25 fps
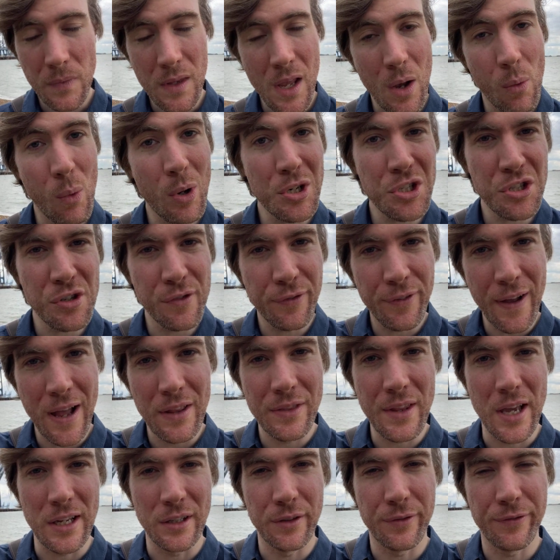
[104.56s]
Once you
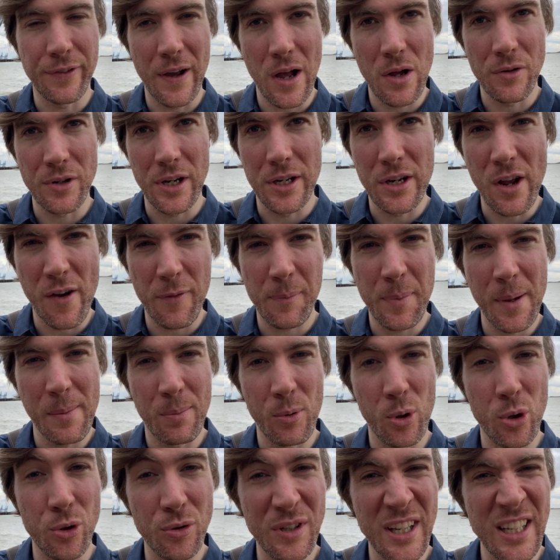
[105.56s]
found that, you found enough
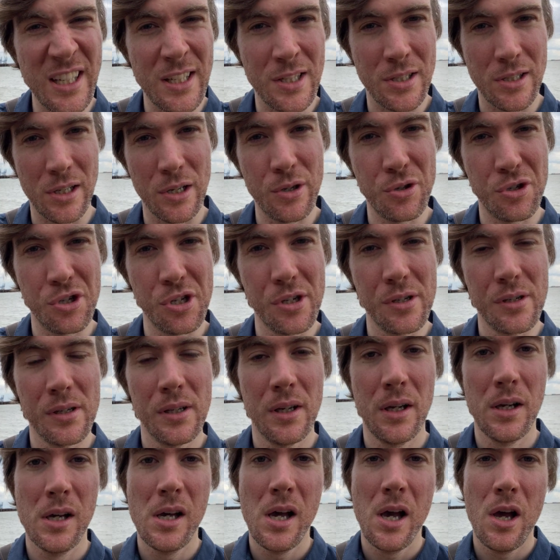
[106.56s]
people who need a solution,
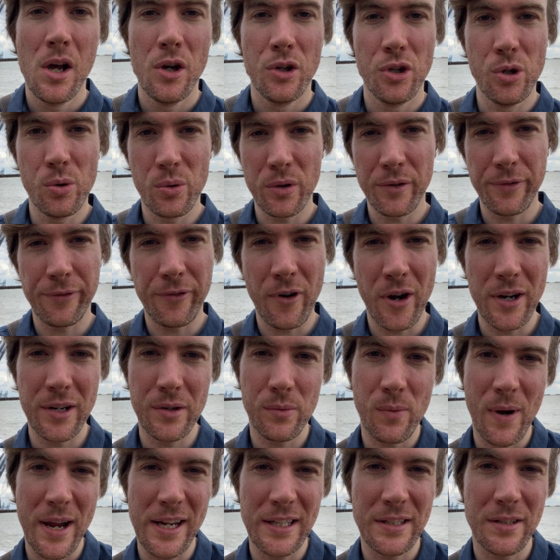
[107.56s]
you want to find a
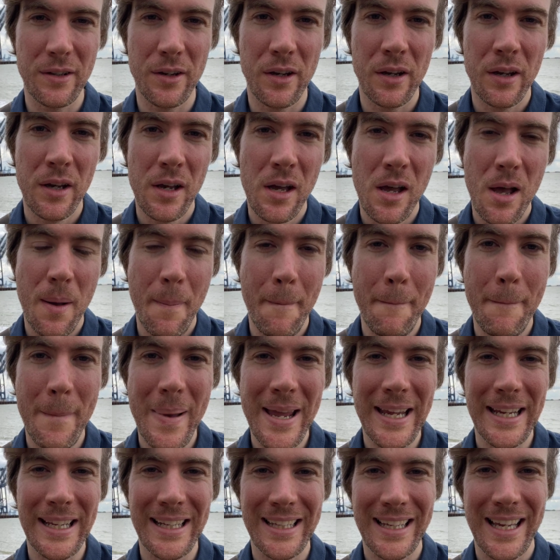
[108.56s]
way to
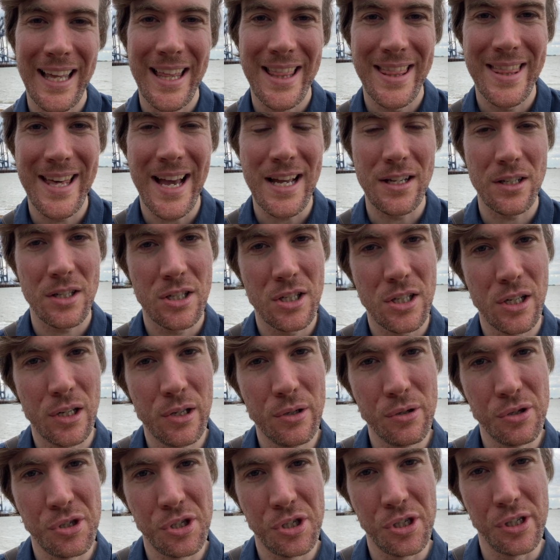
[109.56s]
make that
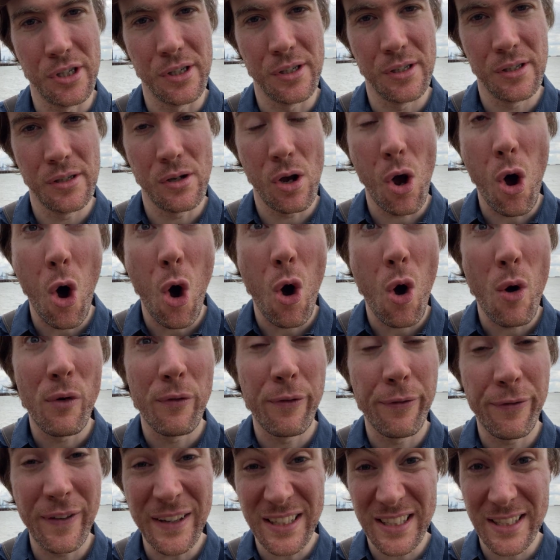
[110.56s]
solution,
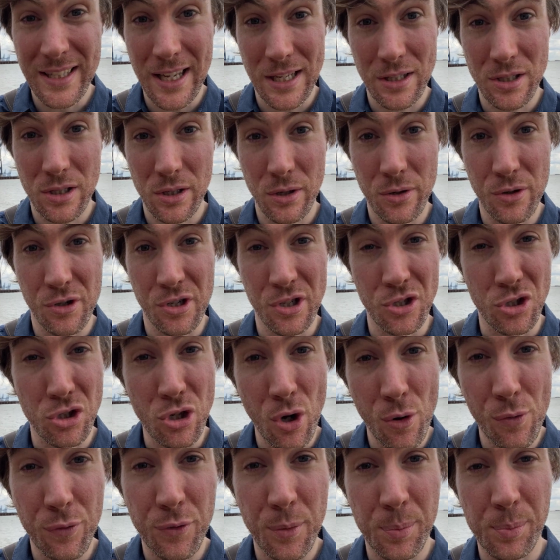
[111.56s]
fix that solution,
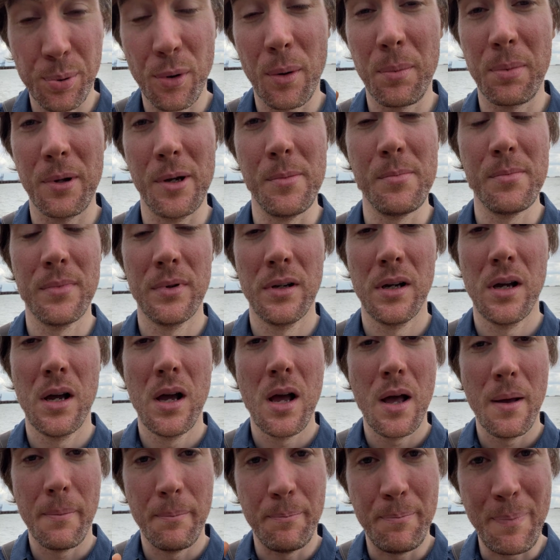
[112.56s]
solve the problem
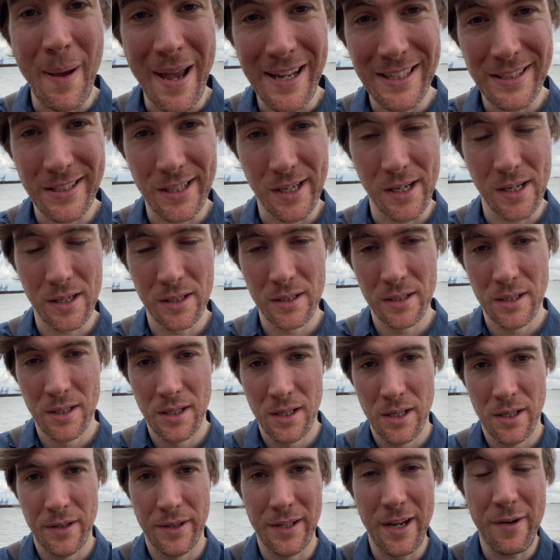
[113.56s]
better
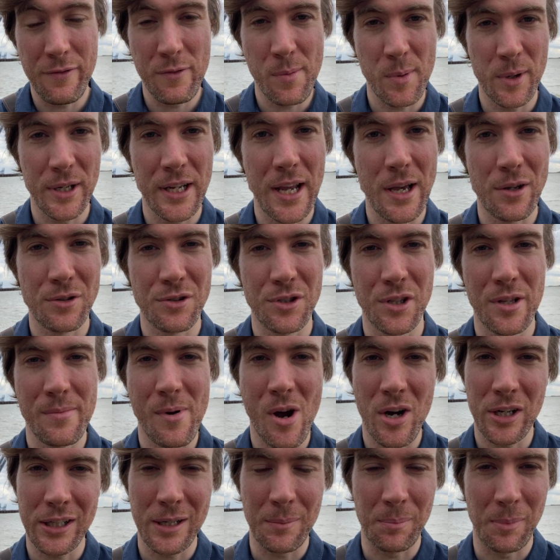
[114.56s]
than everybody else on the
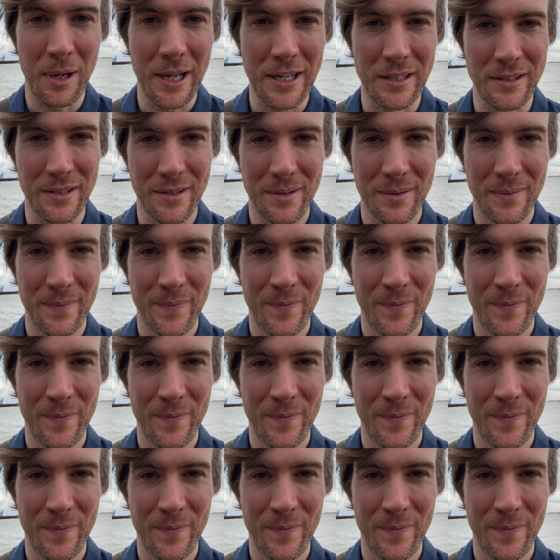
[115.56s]
marketplace,